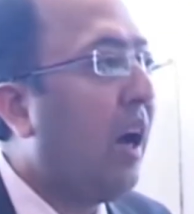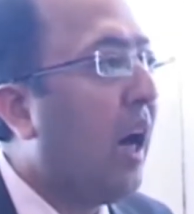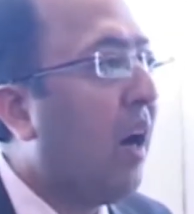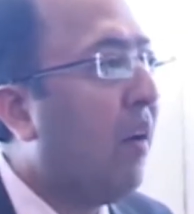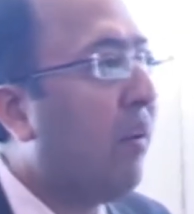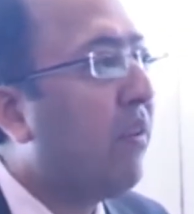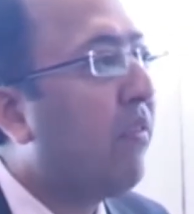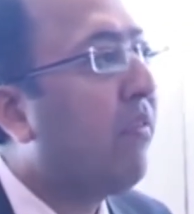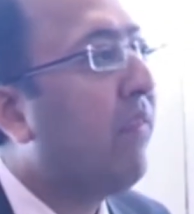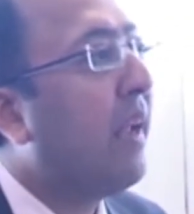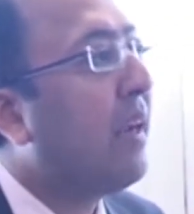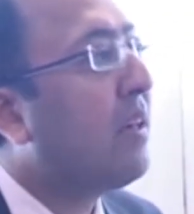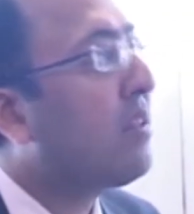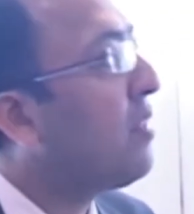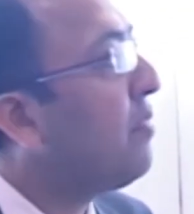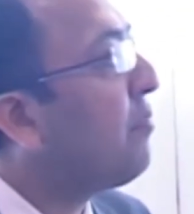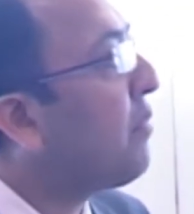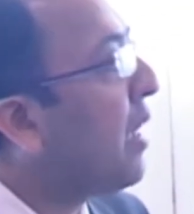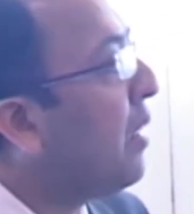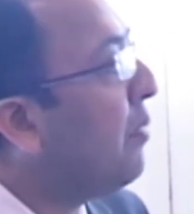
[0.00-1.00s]
Our
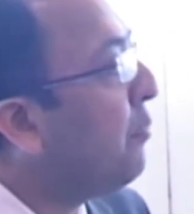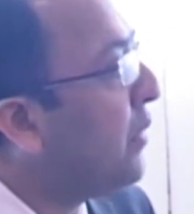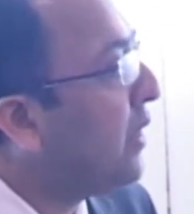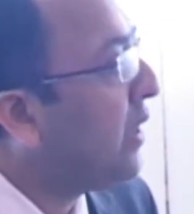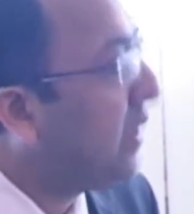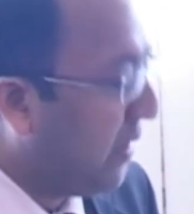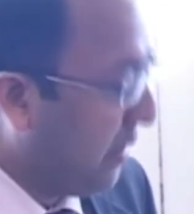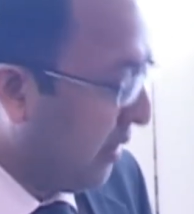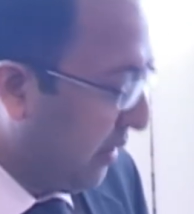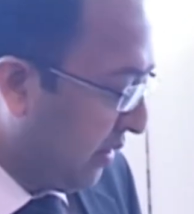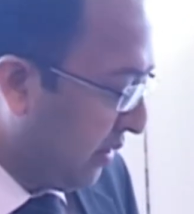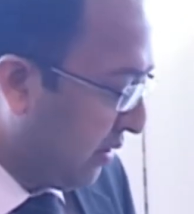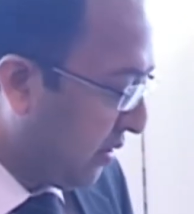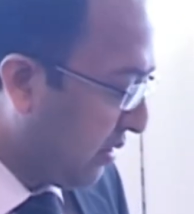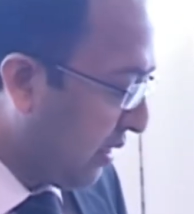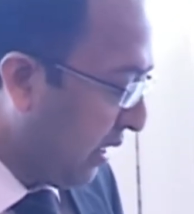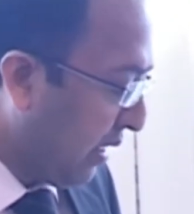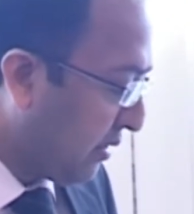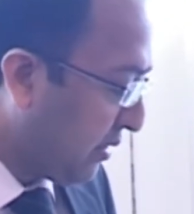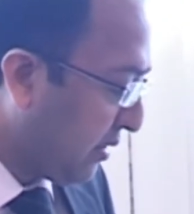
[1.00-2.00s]
flagship company
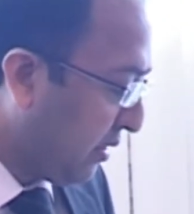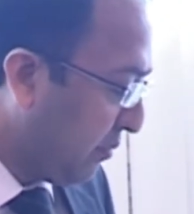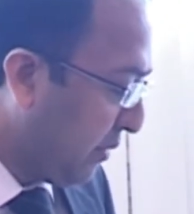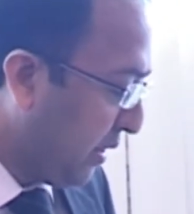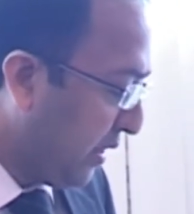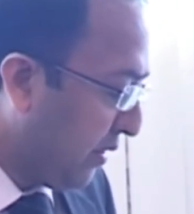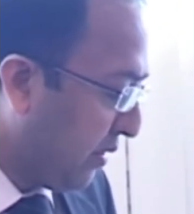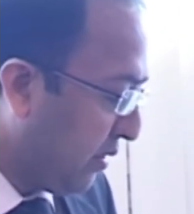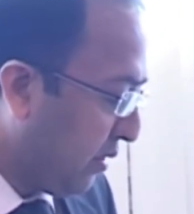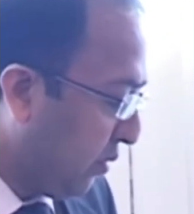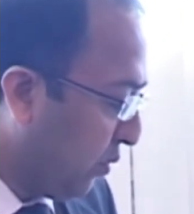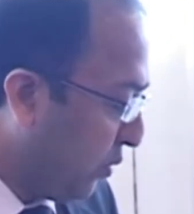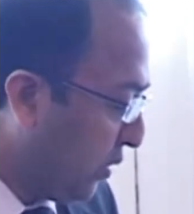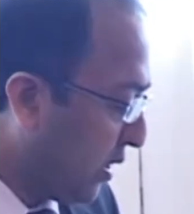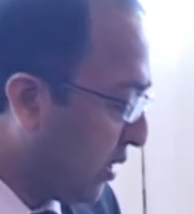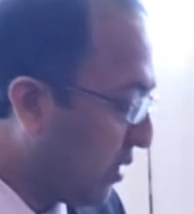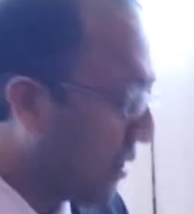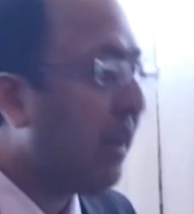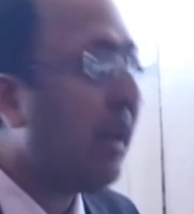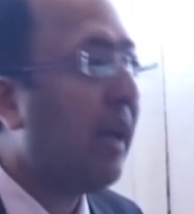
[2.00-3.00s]
is Star Cement,
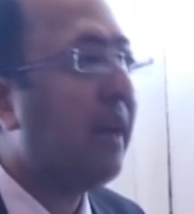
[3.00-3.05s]
which is the